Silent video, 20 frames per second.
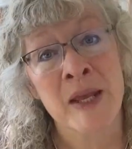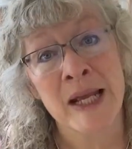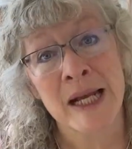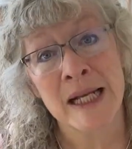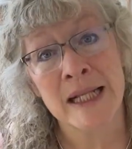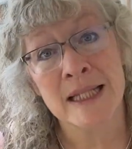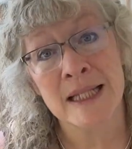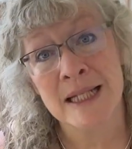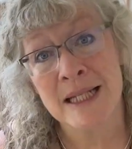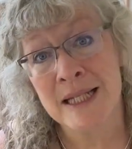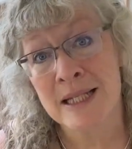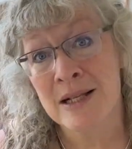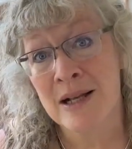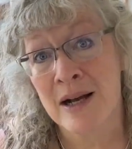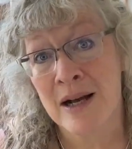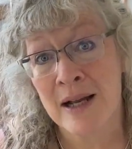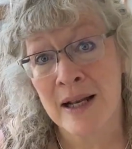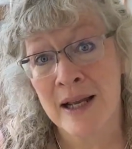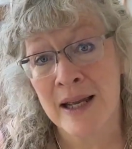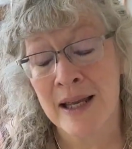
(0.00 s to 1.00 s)
And then it's
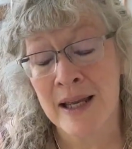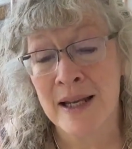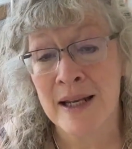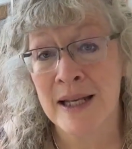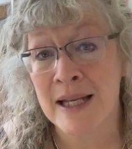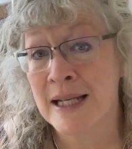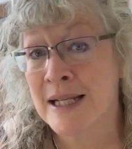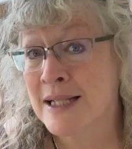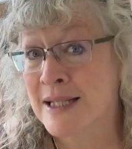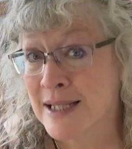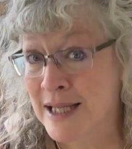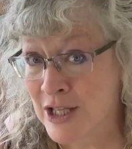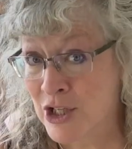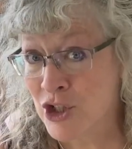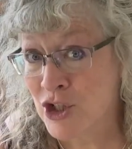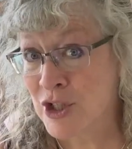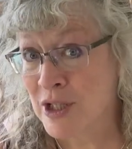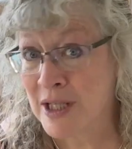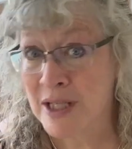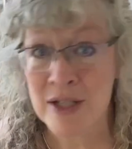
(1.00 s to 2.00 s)
got an
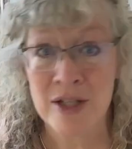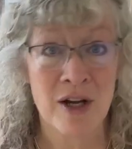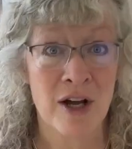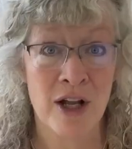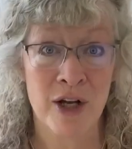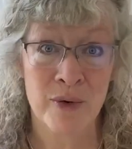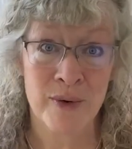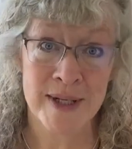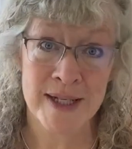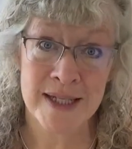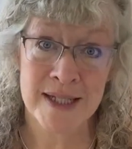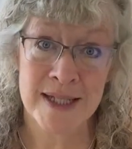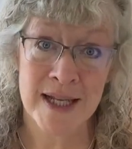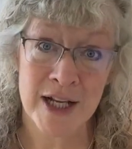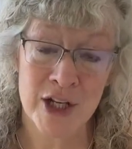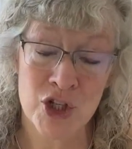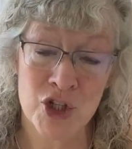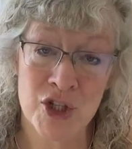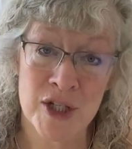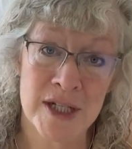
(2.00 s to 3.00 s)
extension-intolerant
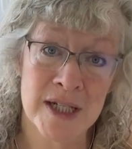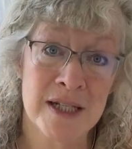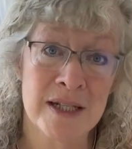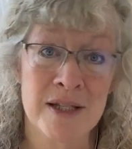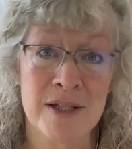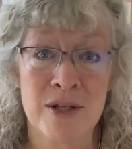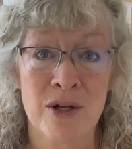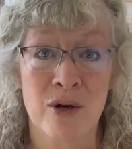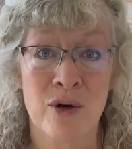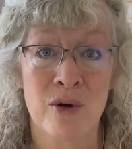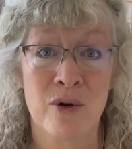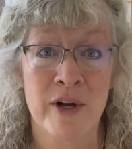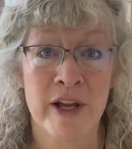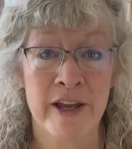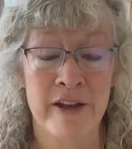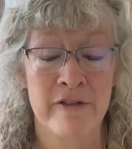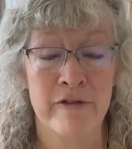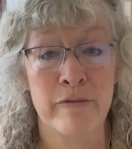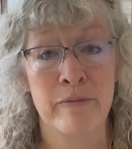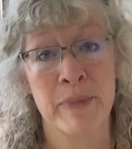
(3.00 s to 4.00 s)
section. So
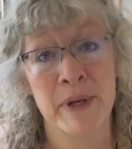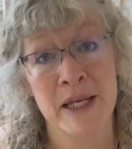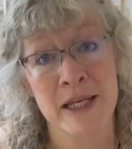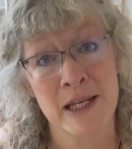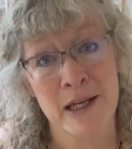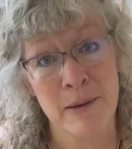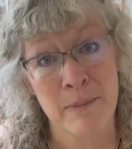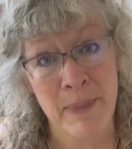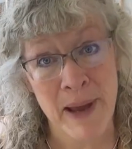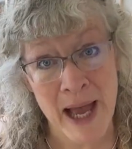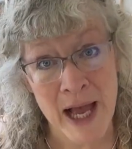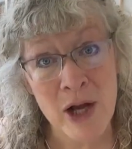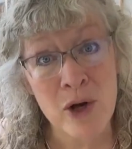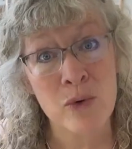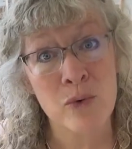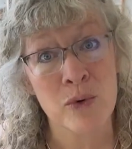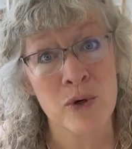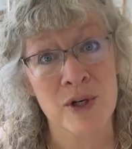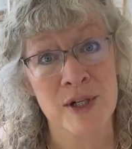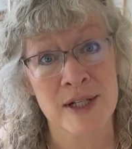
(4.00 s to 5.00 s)
if bending
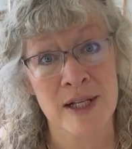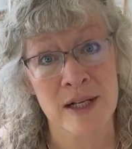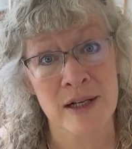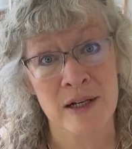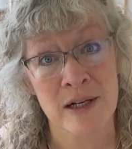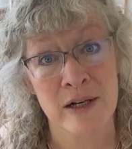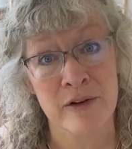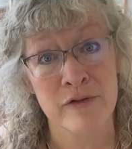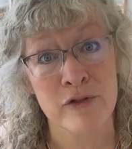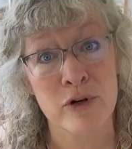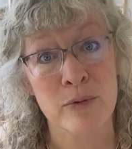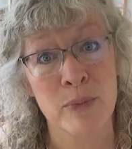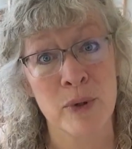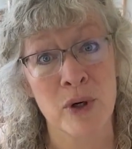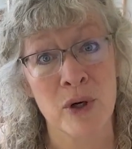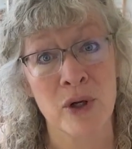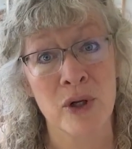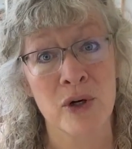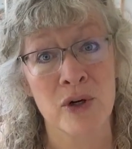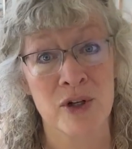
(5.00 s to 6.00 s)
backward is
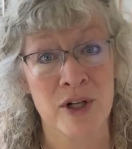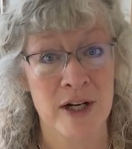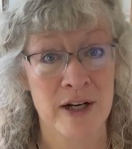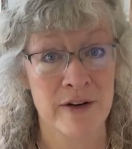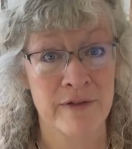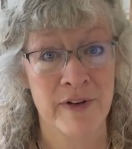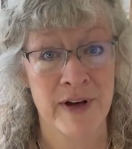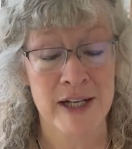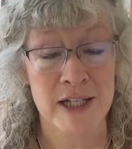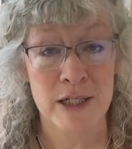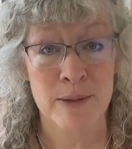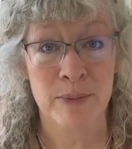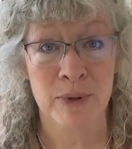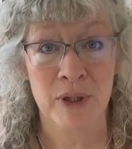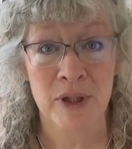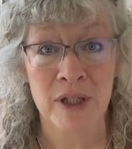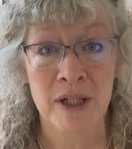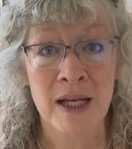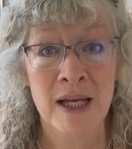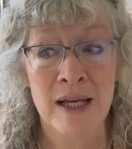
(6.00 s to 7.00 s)
uncomfortable or not
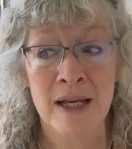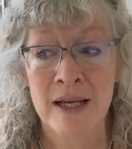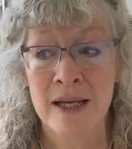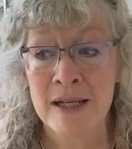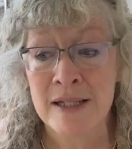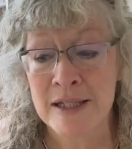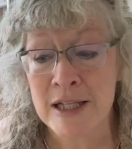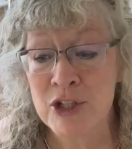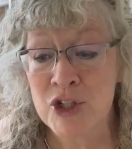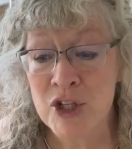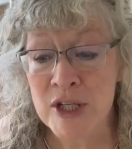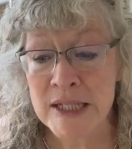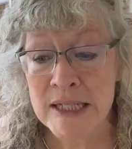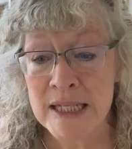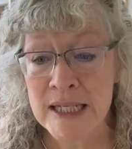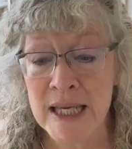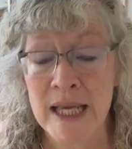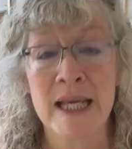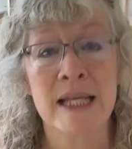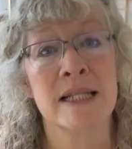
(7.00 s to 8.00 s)
advisable, such as
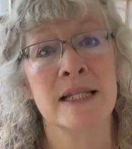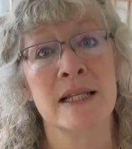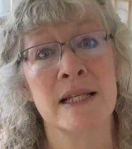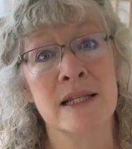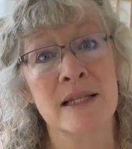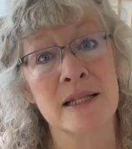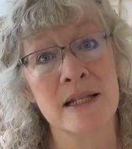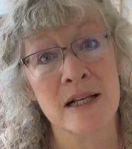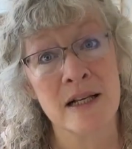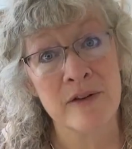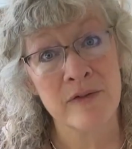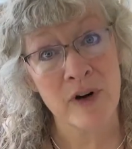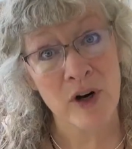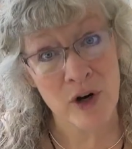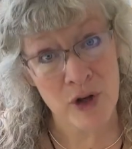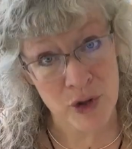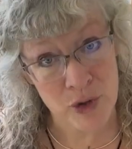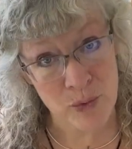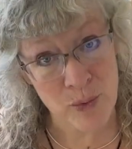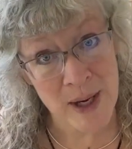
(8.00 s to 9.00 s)
in cases of
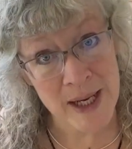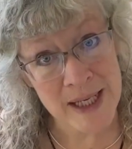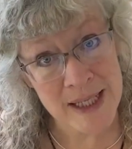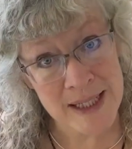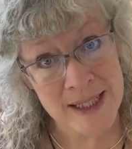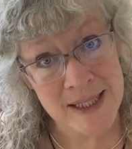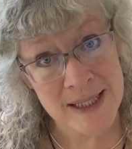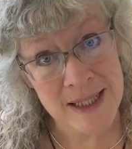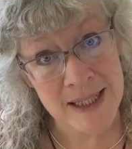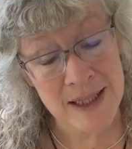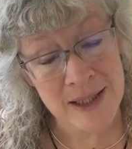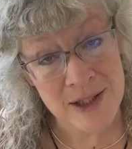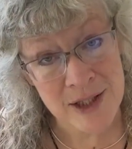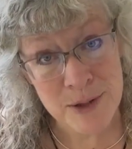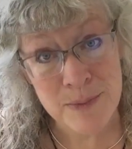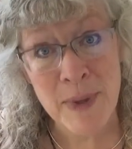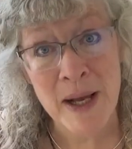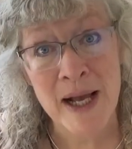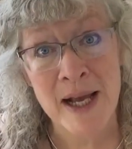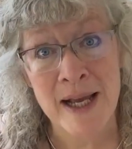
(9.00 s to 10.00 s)
arthritis in the
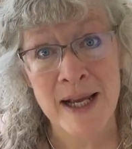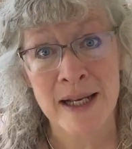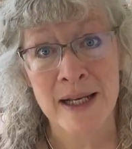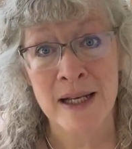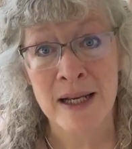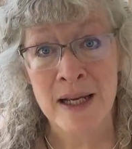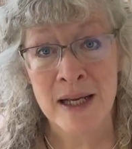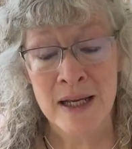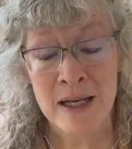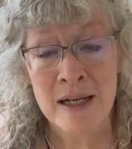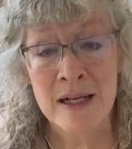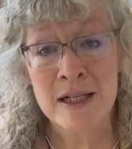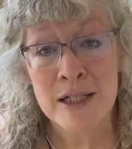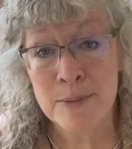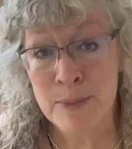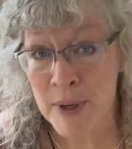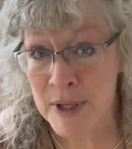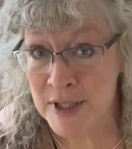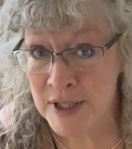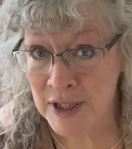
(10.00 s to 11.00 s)
spine,
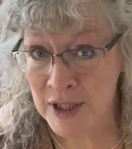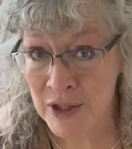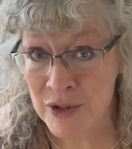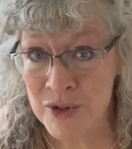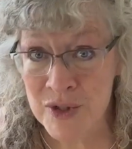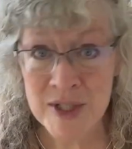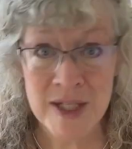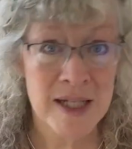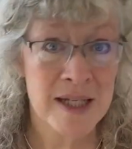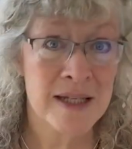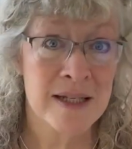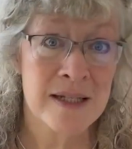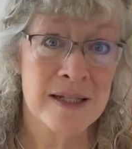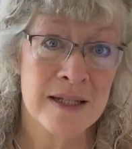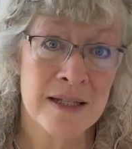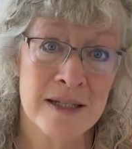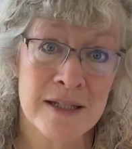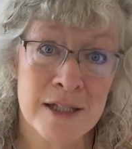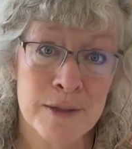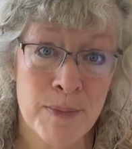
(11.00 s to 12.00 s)

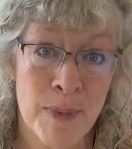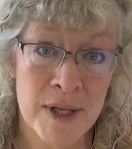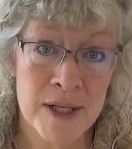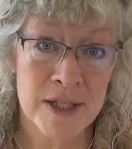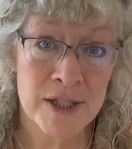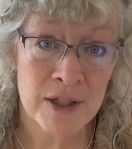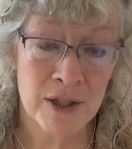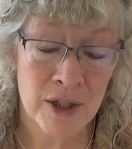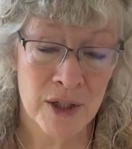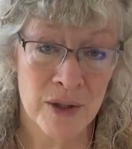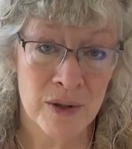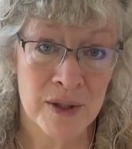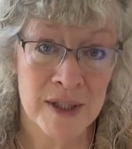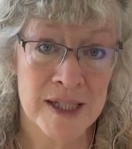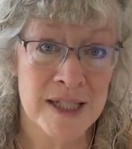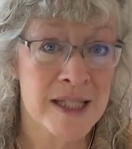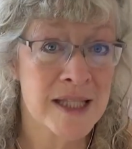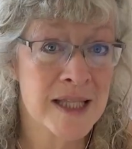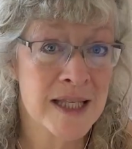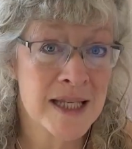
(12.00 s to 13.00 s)
spondylosis,
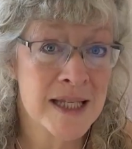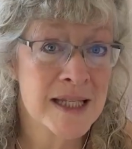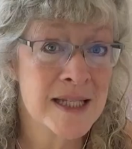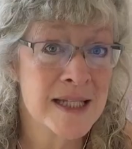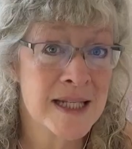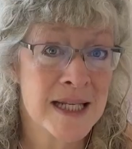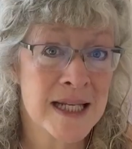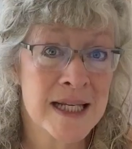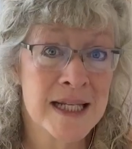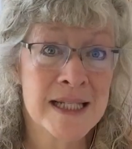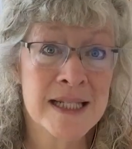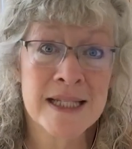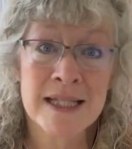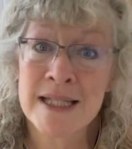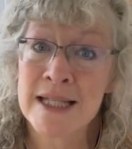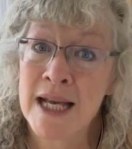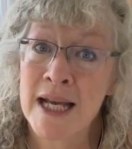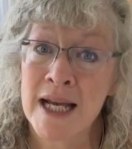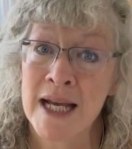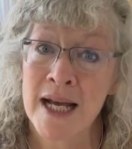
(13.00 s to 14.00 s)
spondylolisthesis,